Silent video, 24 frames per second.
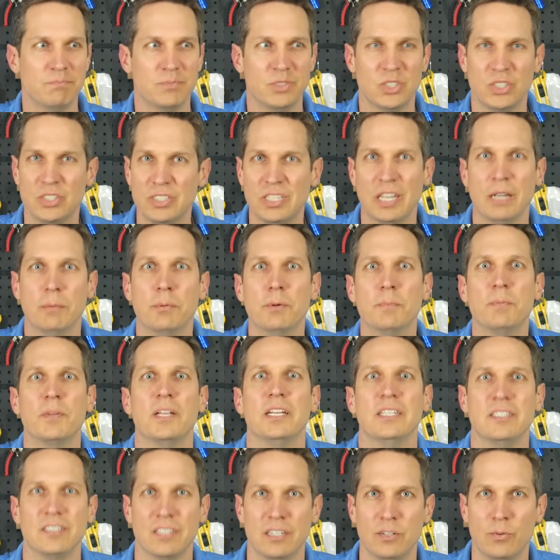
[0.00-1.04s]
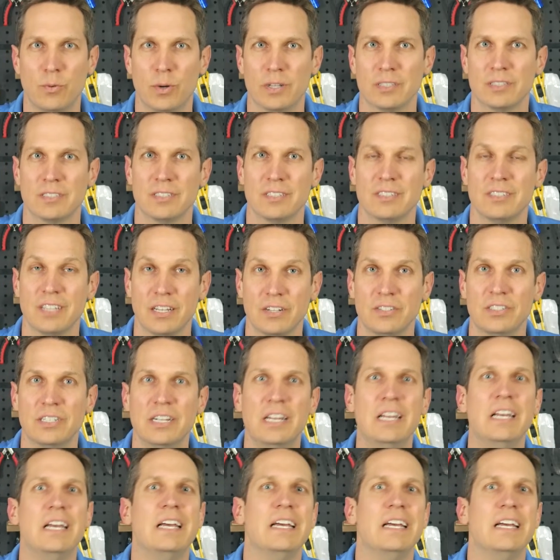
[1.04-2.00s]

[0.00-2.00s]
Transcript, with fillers: stable place that it wants to settle,